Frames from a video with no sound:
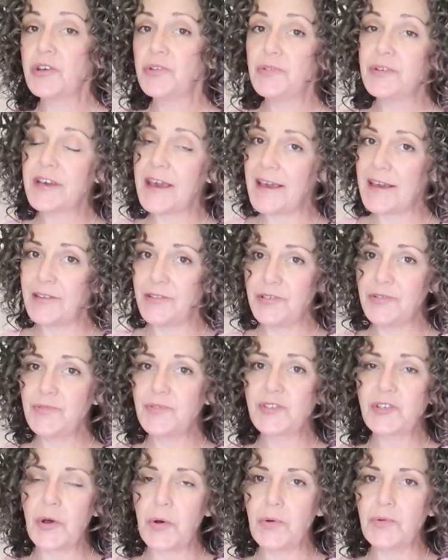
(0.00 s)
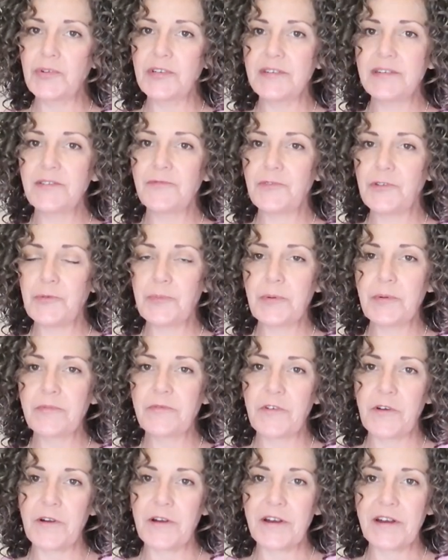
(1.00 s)
You can use golden if you
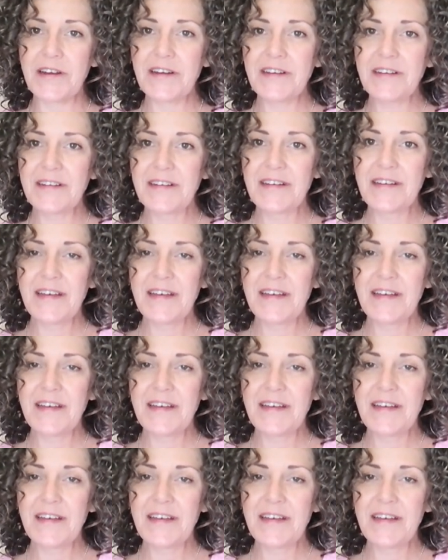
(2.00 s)
prefer.